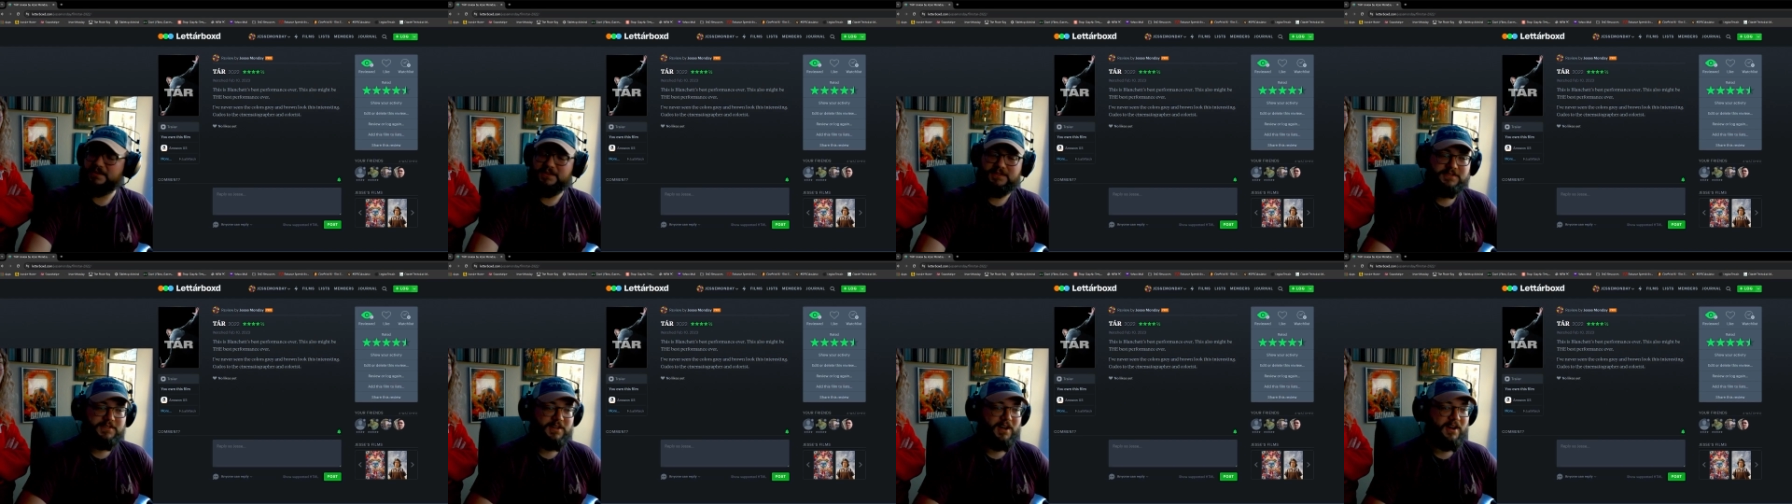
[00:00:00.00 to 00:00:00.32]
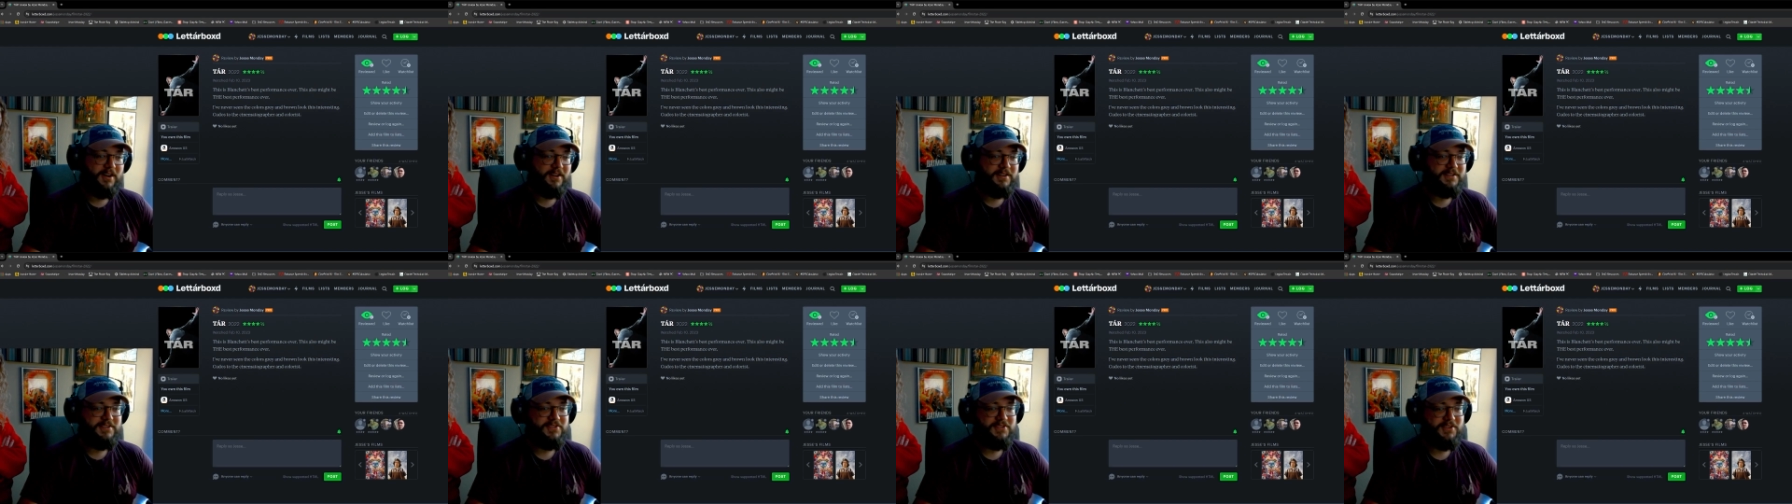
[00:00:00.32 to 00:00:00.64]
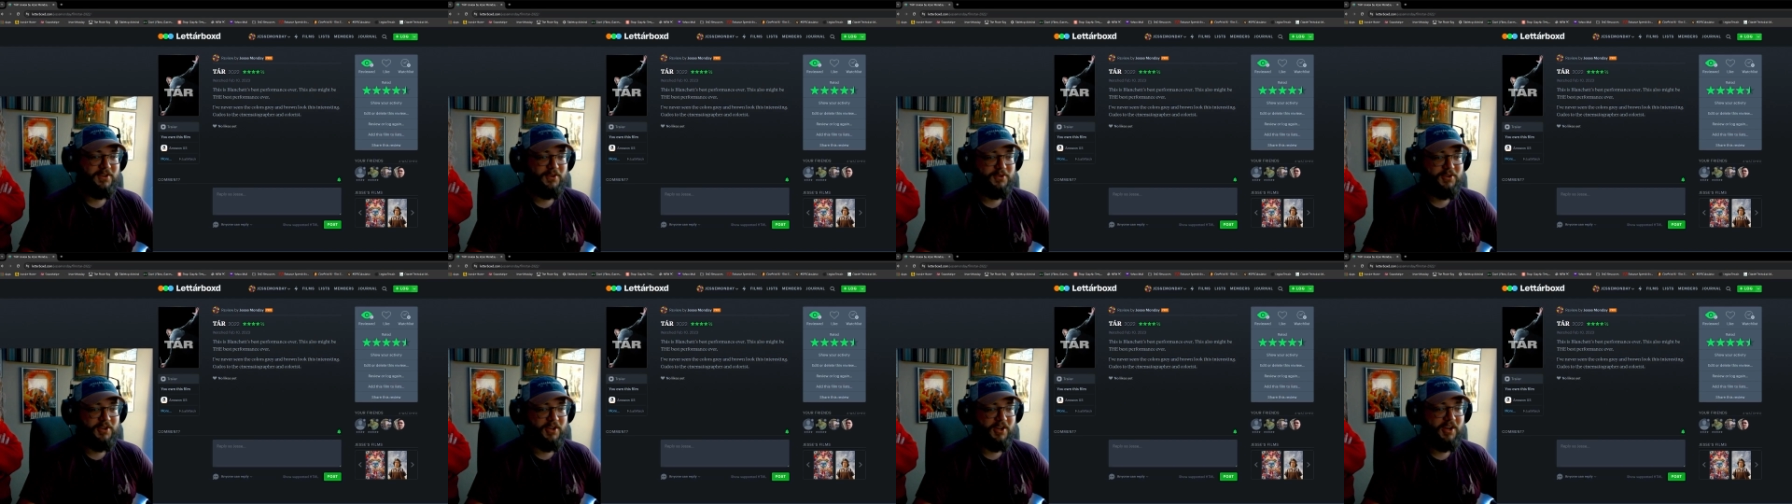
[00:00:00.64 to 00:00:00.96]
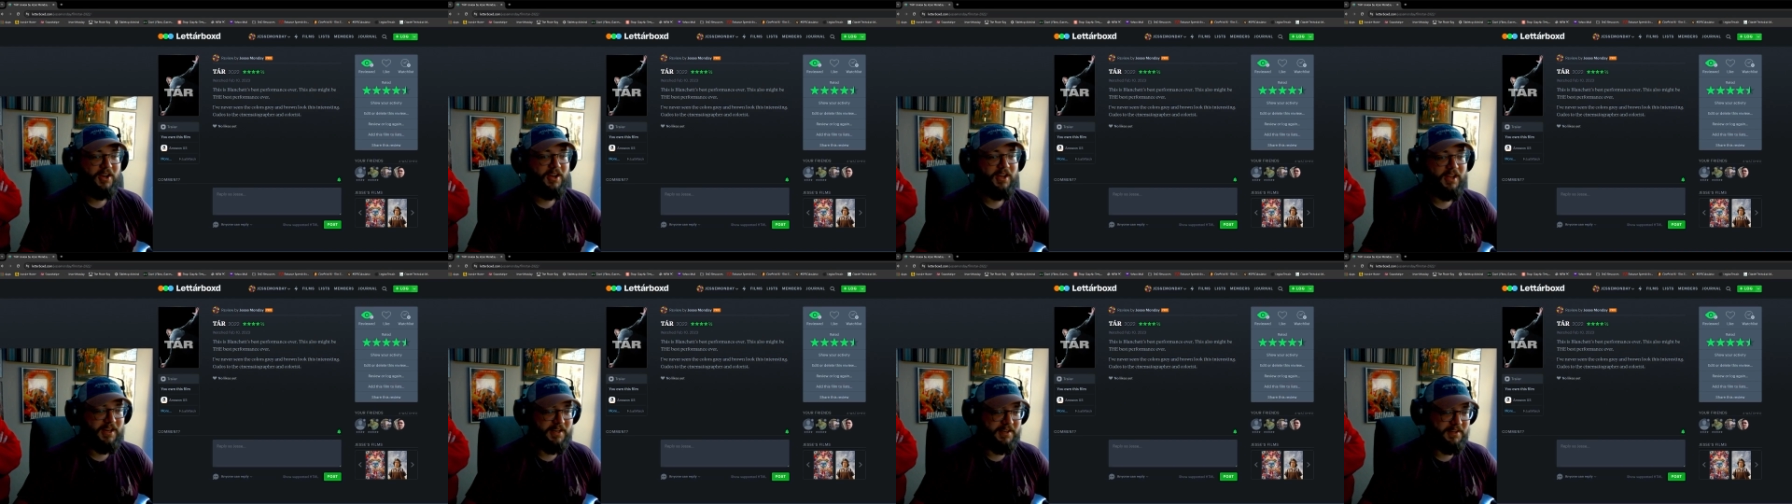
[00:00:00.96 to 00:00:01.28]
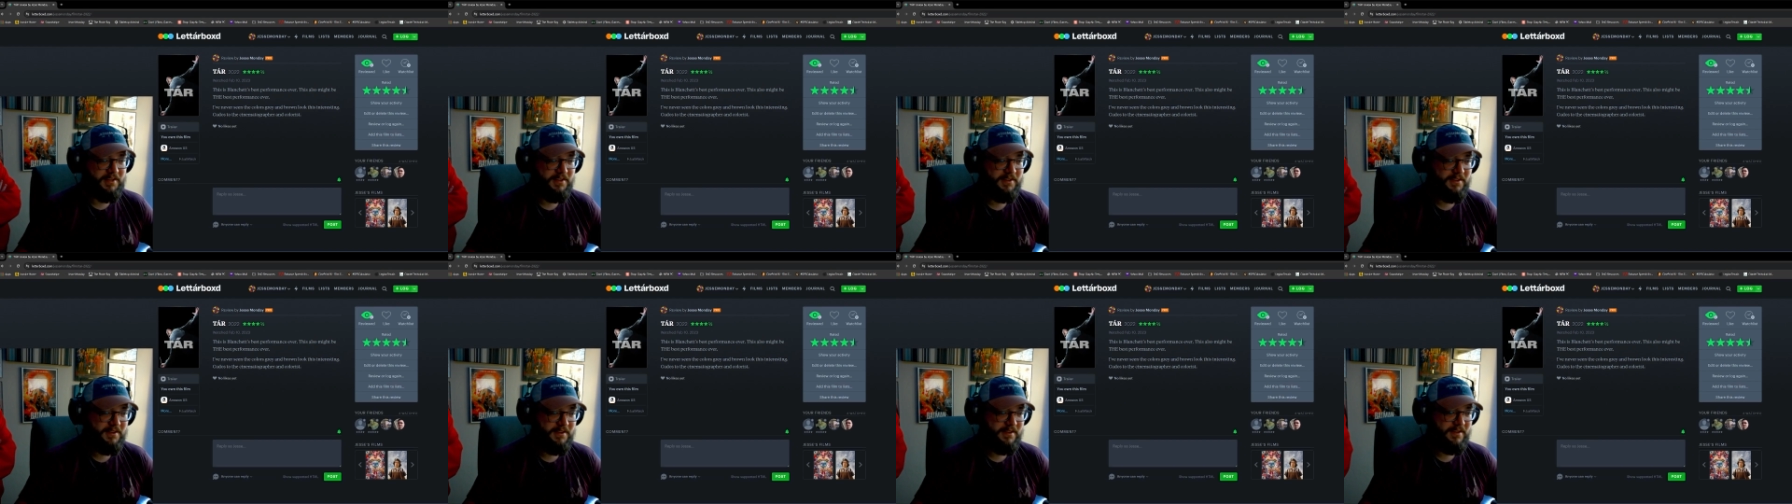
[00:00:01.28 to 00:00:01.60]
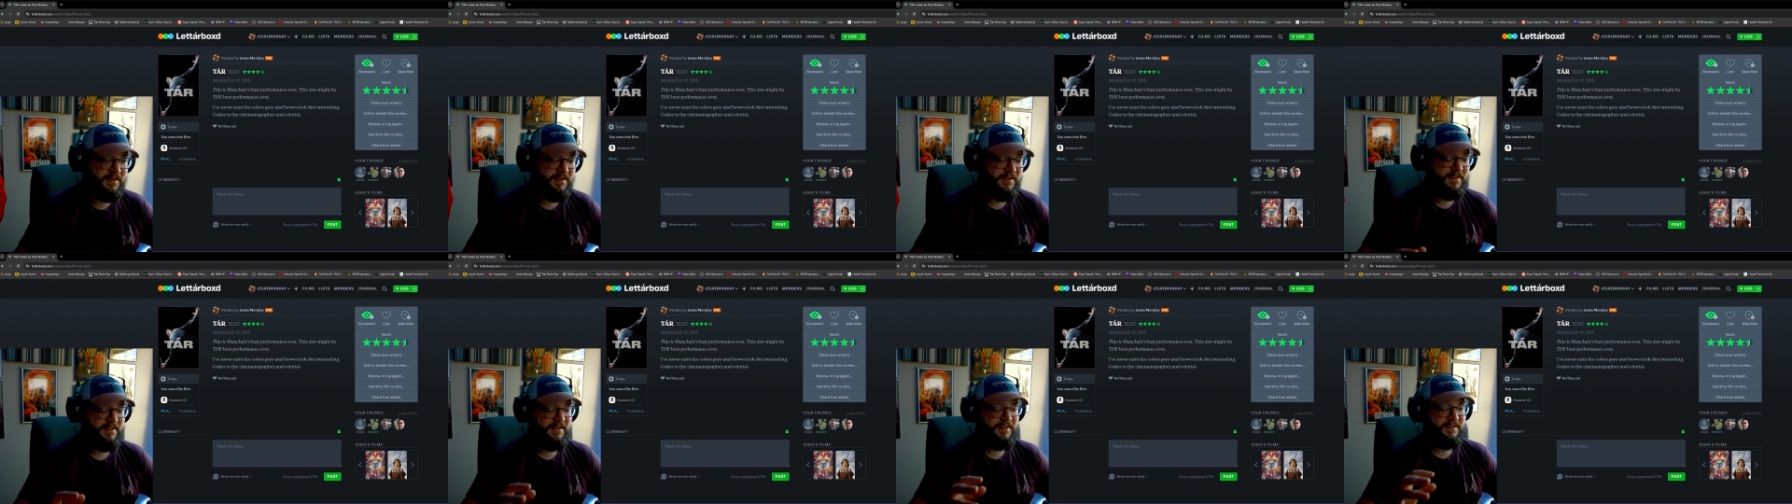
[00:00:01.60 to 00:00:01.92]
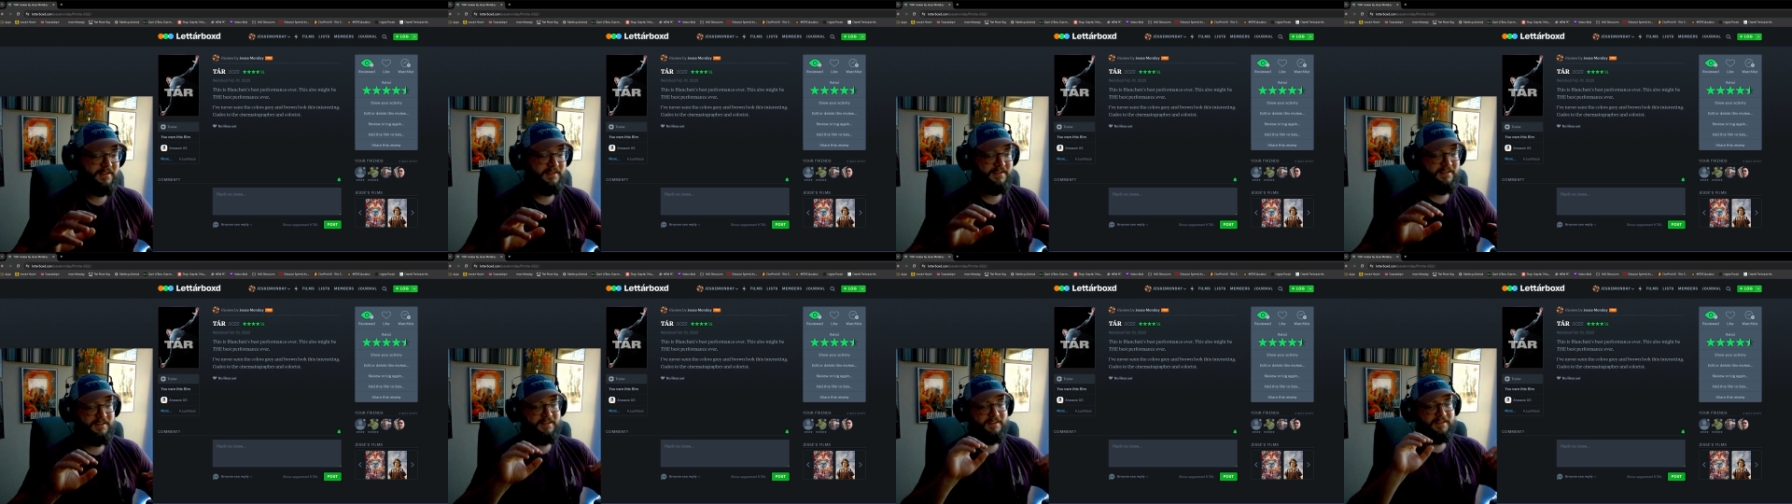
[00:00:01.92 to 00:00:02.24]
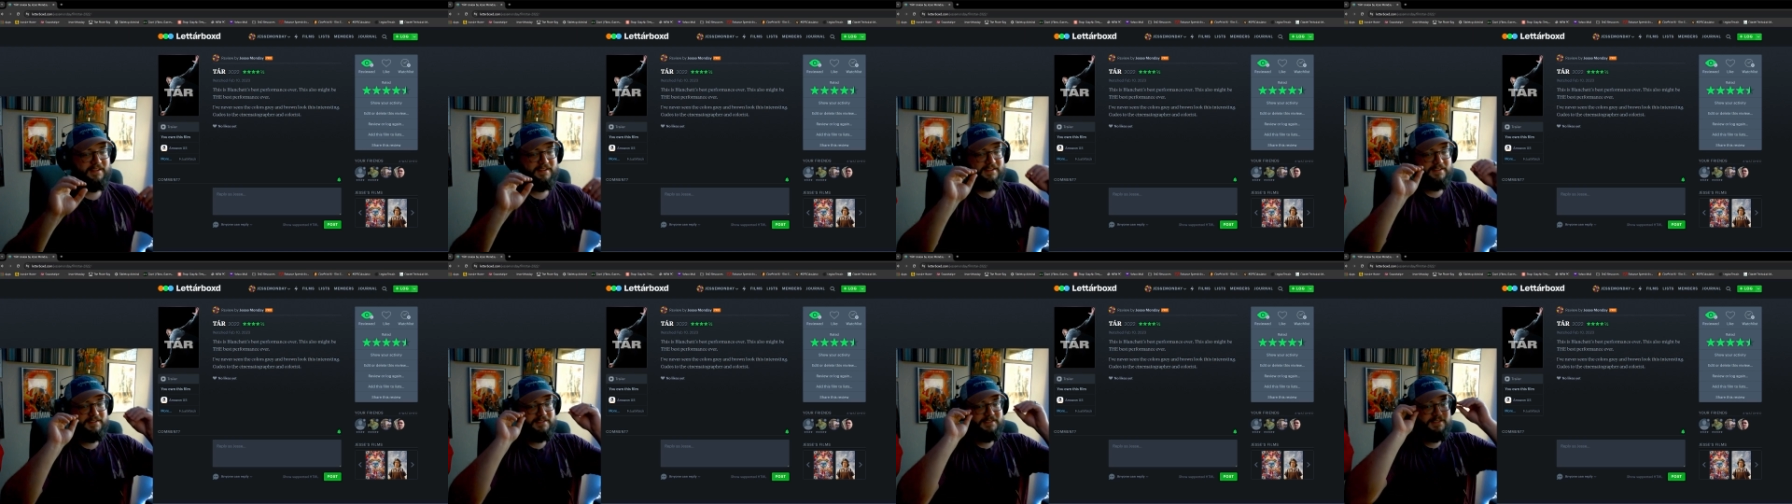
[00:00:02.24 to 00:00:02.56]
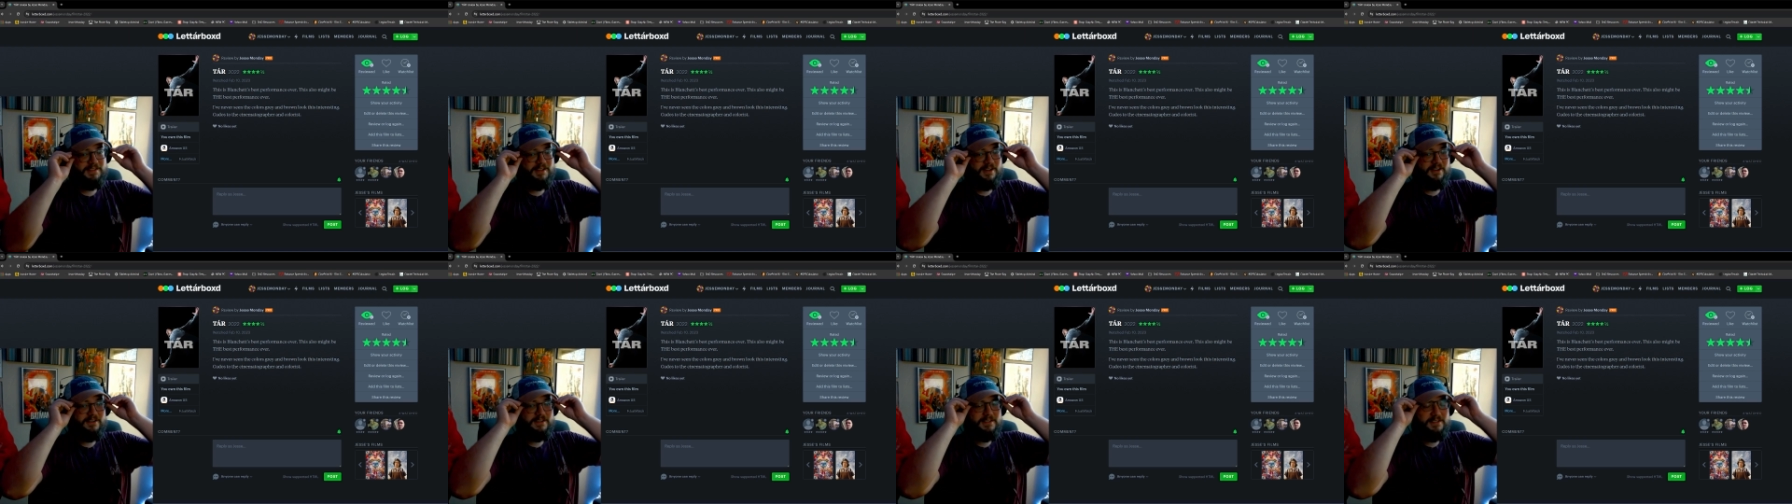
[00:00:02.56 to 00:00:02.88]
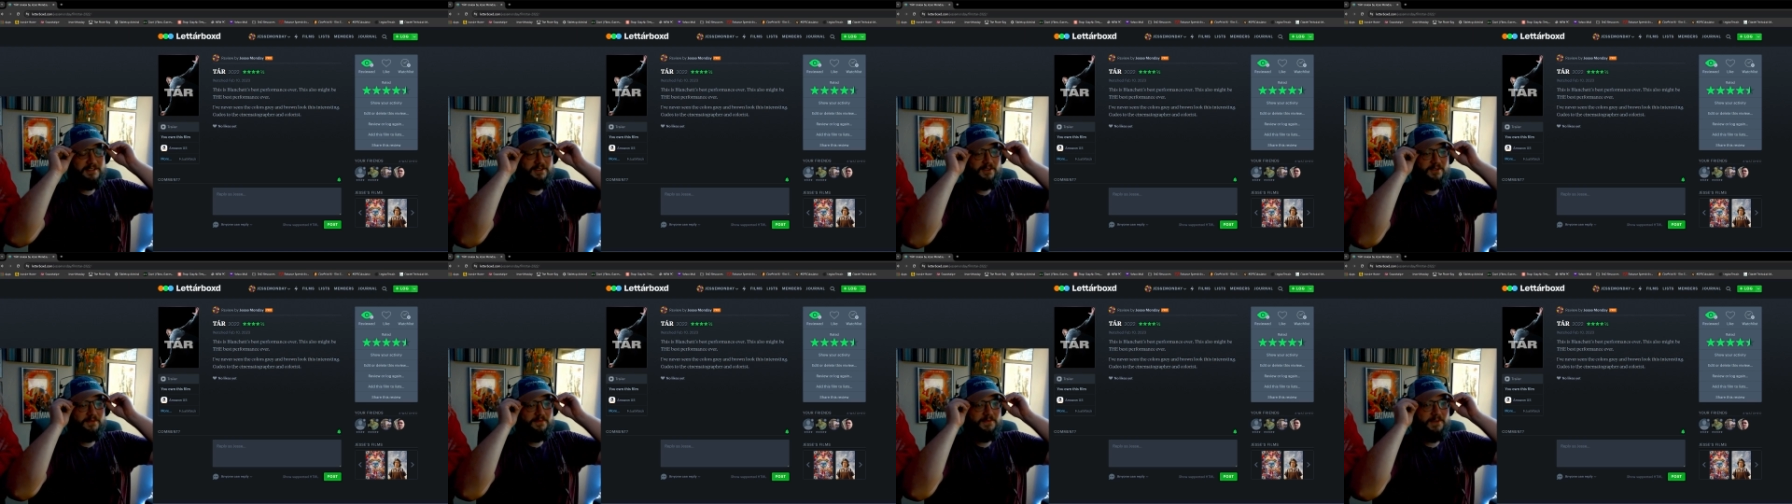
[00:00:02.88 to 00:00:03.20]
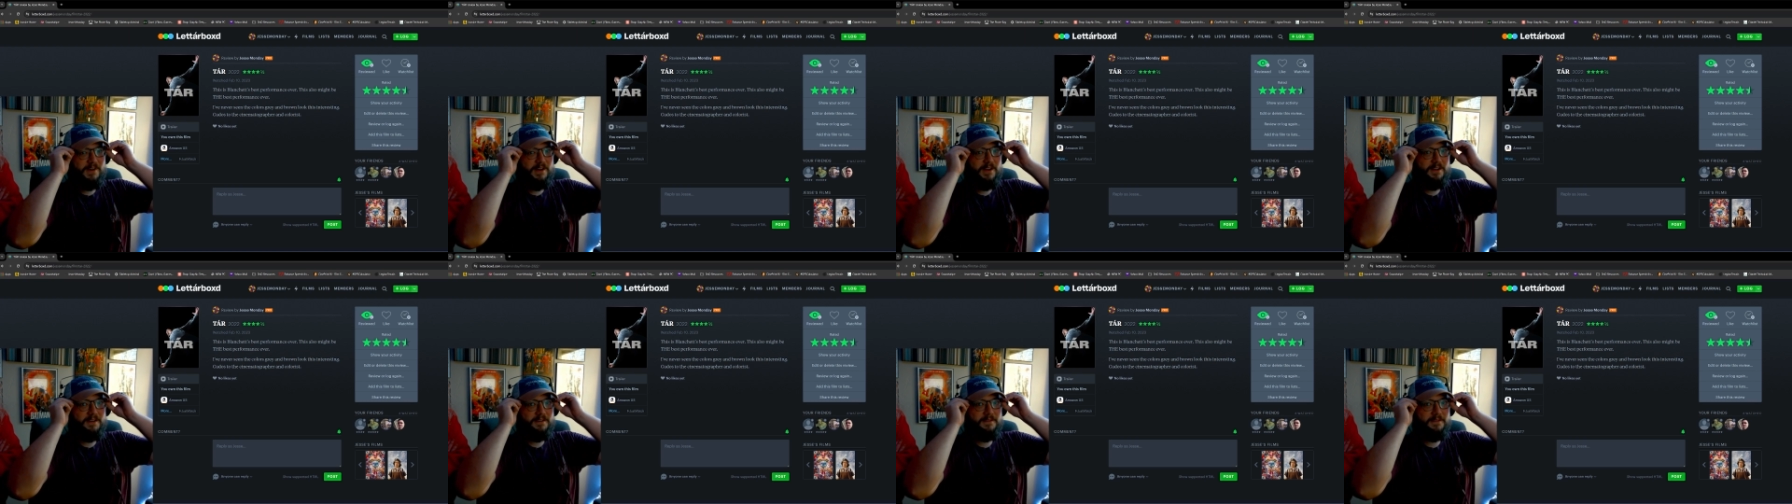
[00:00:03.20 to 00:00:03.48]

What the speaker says: Tar is so good. Tar is so fun.